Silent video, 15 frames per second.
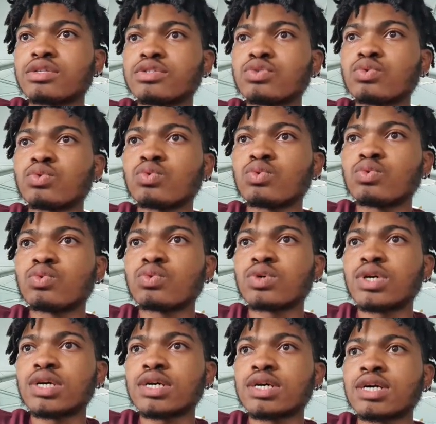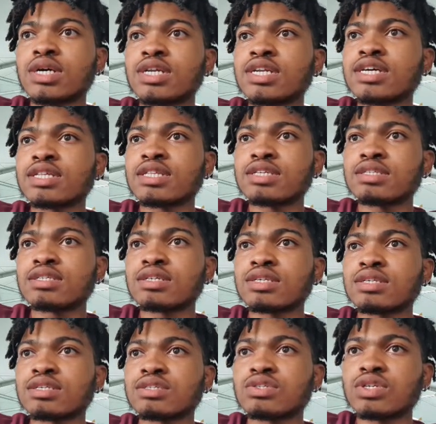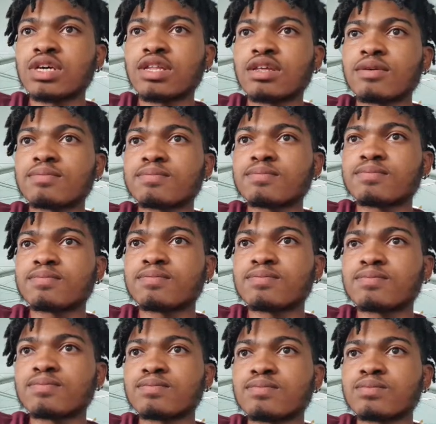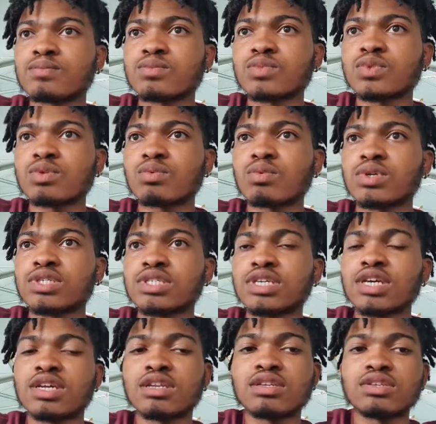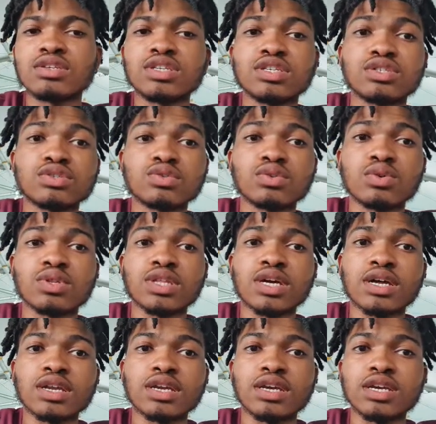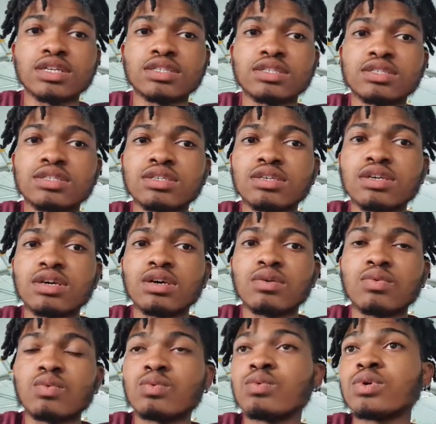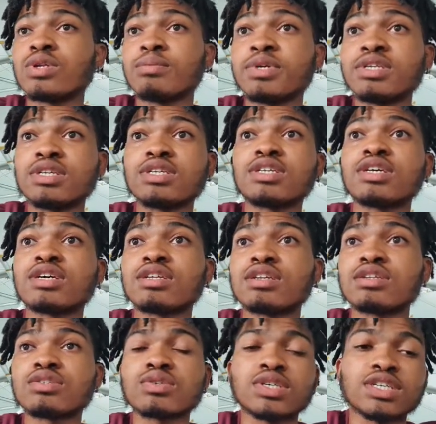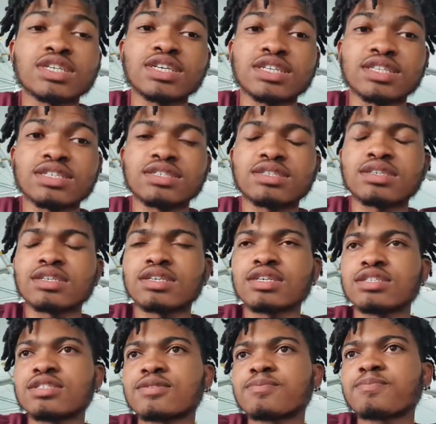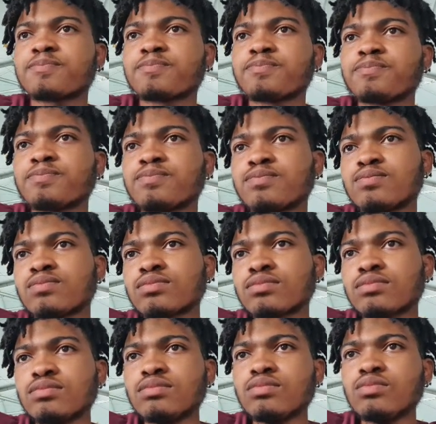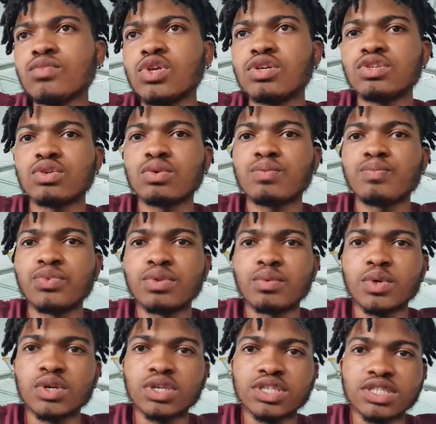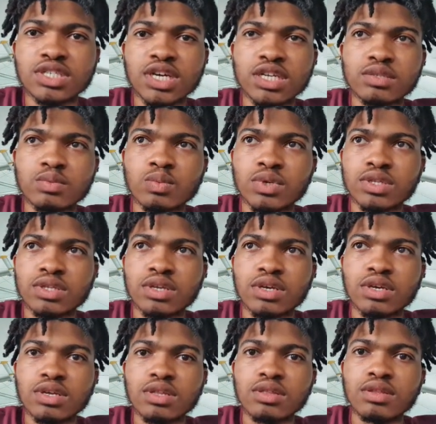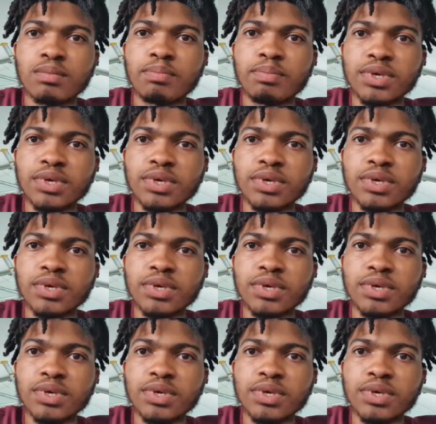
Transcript: to connect the circuit together. Once again, you need to note that gates will be needed to connect this circuit. So we're going to start with the